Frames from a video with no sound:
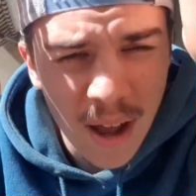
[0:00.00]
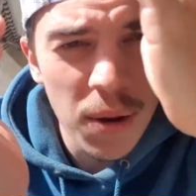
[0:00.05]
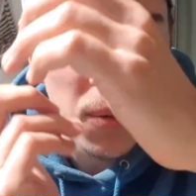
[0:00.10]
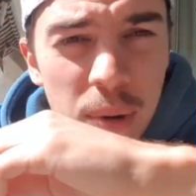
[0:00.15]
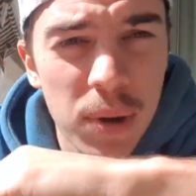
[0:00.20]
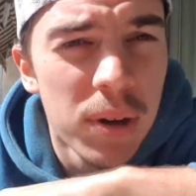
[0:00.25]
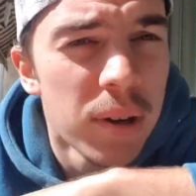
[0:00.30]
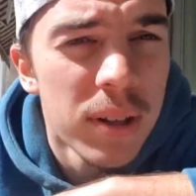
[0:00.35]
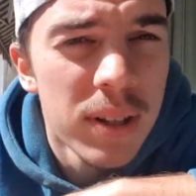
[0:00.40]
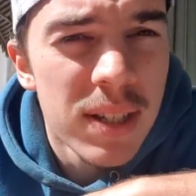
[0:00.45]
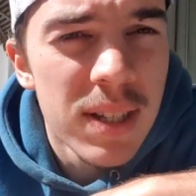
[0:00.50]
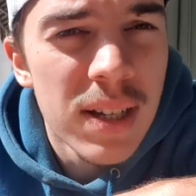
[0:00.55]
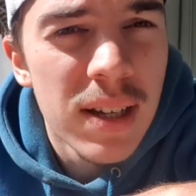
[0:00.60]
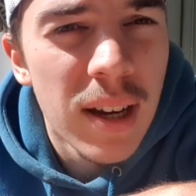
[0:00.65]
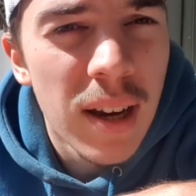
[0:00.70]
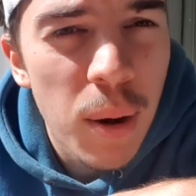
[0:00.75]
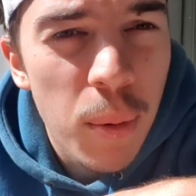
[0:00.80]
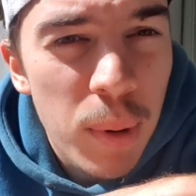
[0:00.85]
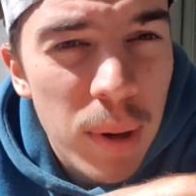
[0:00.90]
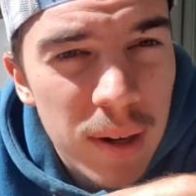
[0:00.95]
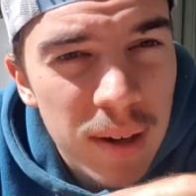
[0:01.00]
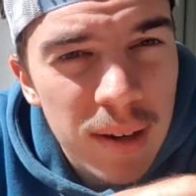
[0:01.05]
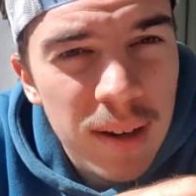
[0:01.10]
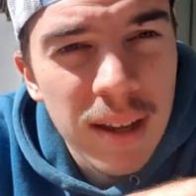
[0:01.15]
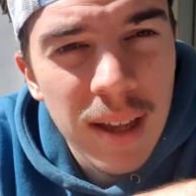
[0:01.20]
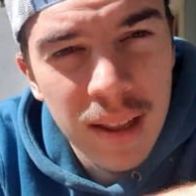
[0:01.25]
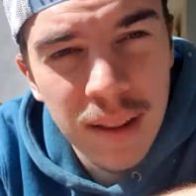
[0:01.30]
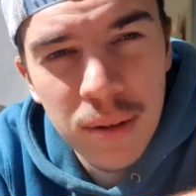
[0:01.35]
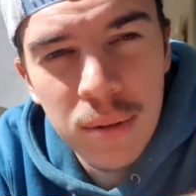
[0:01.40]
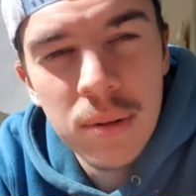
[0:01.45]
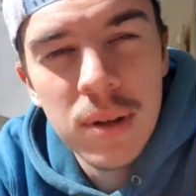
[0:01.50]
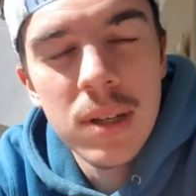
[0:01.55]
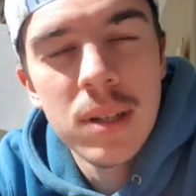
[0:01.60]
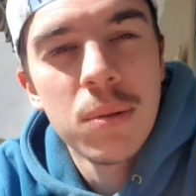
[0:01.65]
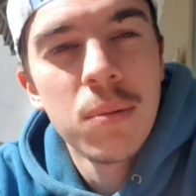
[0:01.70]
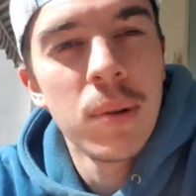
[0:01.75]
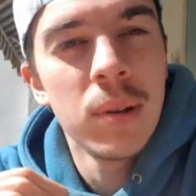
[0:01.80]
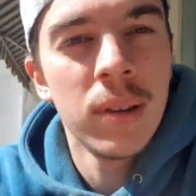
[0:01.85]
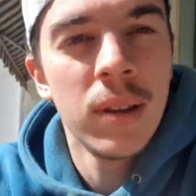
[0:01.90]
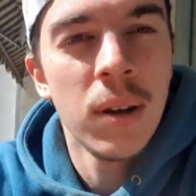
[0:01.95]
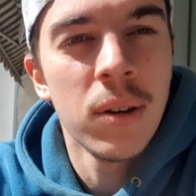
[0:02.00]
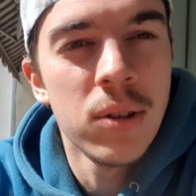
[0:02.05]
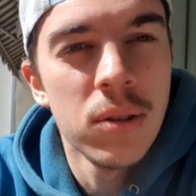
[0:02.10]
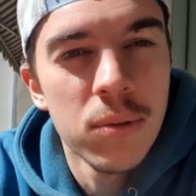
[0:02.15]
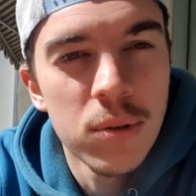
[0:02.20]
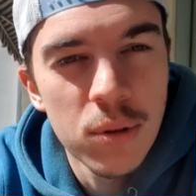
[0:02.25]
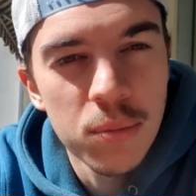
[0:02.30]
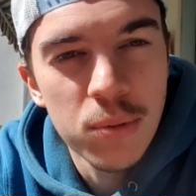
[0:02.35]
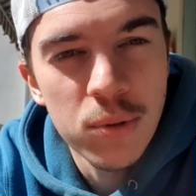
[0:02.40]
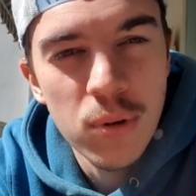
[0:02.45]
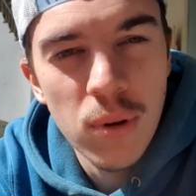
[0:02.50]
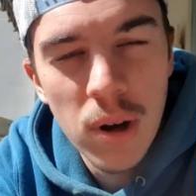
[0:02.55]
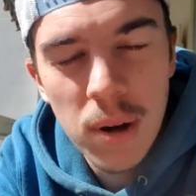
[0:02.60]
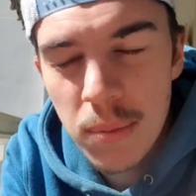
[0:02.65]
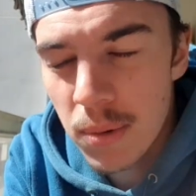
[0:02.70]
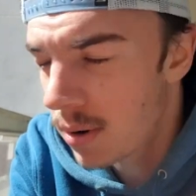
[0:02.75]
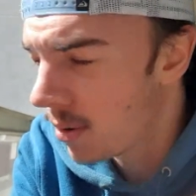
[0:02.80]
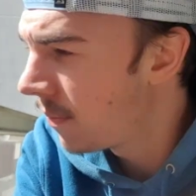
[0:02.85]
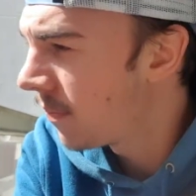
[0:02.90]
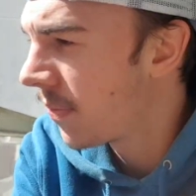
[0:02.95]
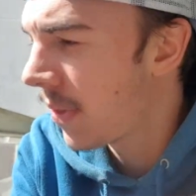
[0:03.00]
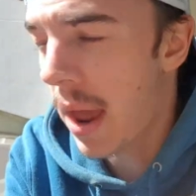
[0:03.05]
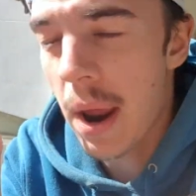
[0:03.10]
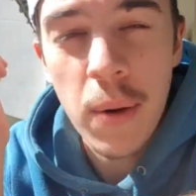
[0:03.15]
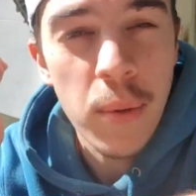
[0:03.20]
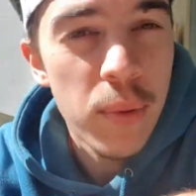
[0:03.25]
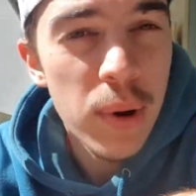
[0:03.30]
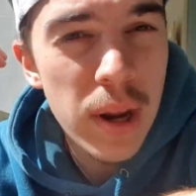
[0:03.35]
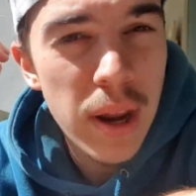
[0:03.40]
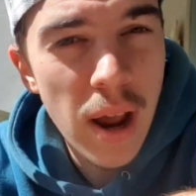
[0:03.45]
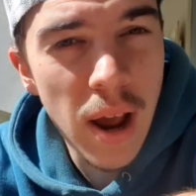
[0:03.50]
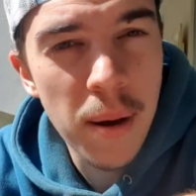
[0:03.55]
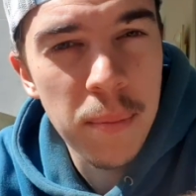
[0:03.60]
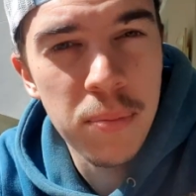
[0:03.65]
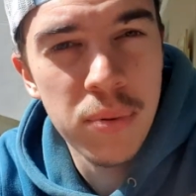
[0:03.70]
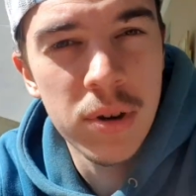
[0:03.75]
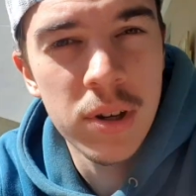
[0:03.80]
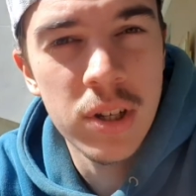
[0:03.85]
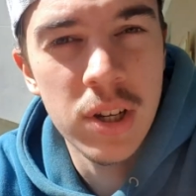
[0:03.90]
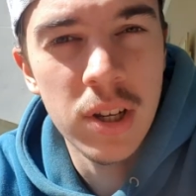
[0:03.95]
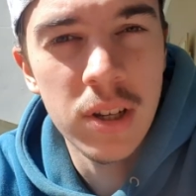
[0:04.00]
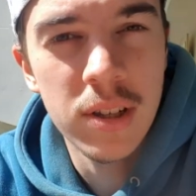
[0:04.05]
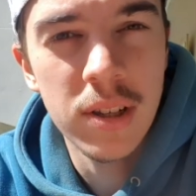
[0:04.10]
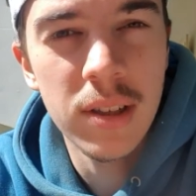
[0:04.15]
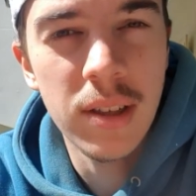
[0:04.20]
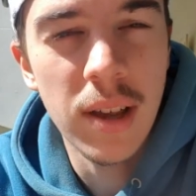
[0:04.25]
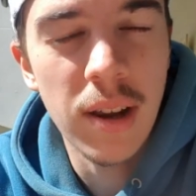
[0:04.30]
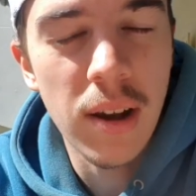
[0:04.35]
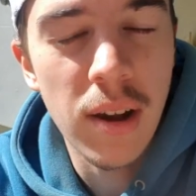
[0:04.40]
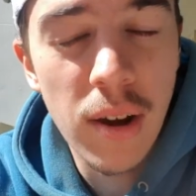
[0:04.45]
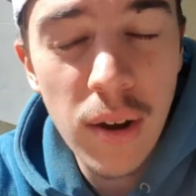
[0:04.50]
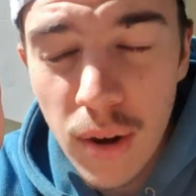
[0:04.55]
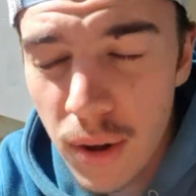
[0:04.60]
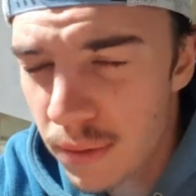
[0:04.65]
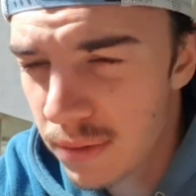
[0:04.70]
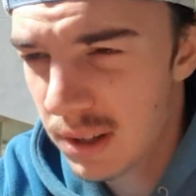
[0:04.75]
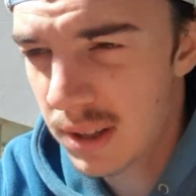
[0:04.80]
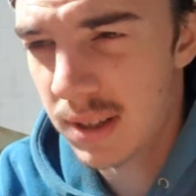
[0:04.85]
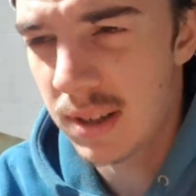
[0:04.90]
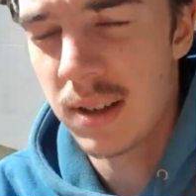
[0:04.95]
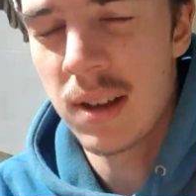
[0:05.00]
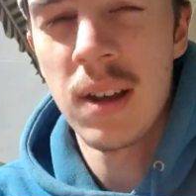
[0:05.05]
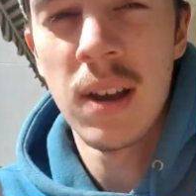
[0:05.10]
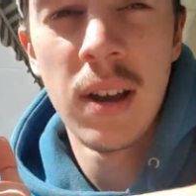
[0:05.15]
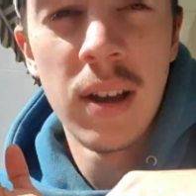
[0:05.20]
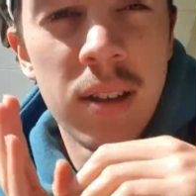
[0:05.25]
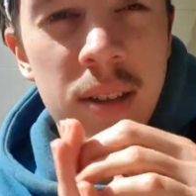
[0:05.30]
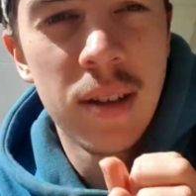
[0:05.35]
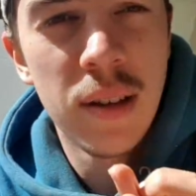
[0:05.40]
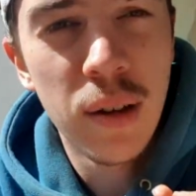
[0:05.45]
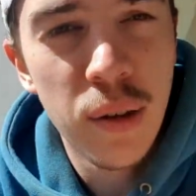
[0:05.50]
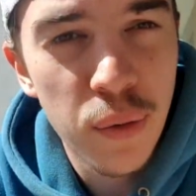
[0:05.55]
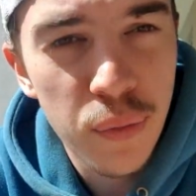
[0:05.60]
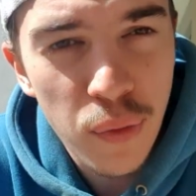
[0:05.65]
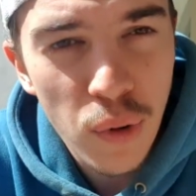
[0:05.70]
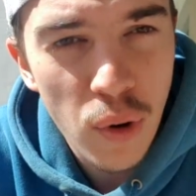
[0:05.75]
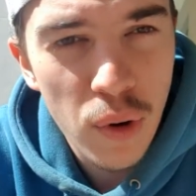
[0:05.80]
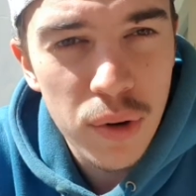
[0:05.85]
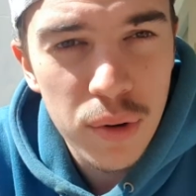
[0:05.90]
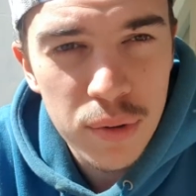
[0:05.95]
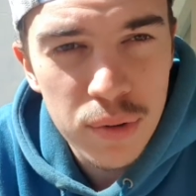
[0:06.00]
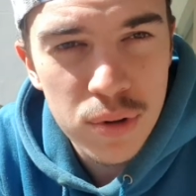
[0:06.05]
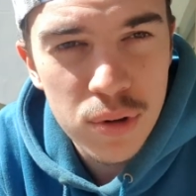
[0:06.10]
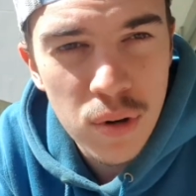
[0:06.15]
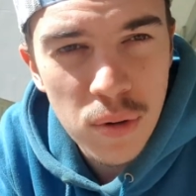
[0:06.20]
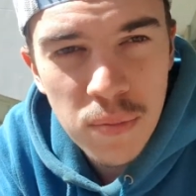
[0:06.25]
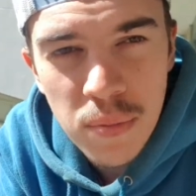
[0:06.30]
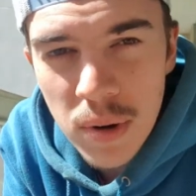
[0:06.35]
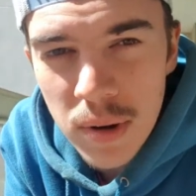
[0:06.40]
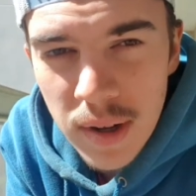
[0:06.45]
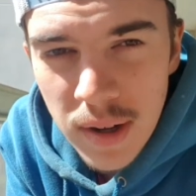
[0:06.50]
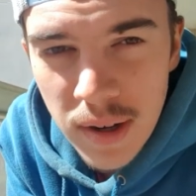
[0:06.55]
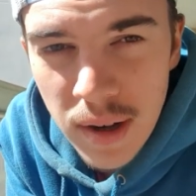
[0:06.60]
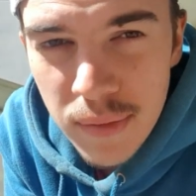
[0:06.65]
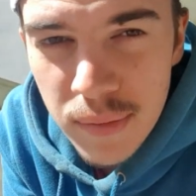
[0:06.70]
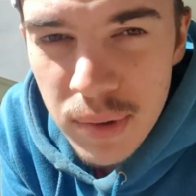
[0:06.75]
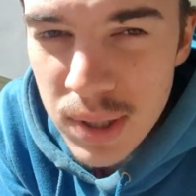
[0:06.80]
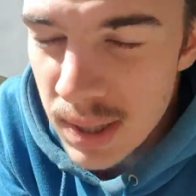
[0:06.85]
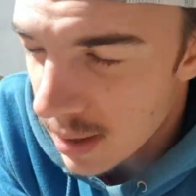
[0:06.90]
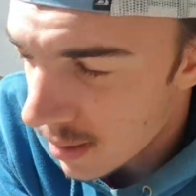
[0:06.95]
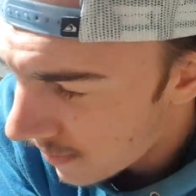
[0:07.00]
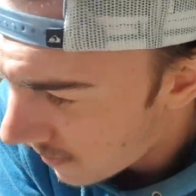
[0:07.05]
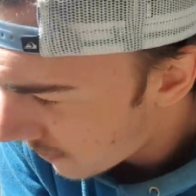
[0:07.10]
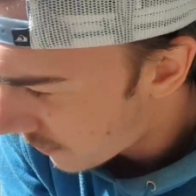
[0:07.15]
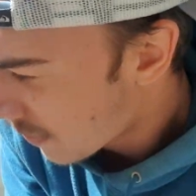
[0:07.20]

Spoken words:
not think I will get to this 1,000 subscriber. I really appreciate it. I love it. Thank you for all your support and everything.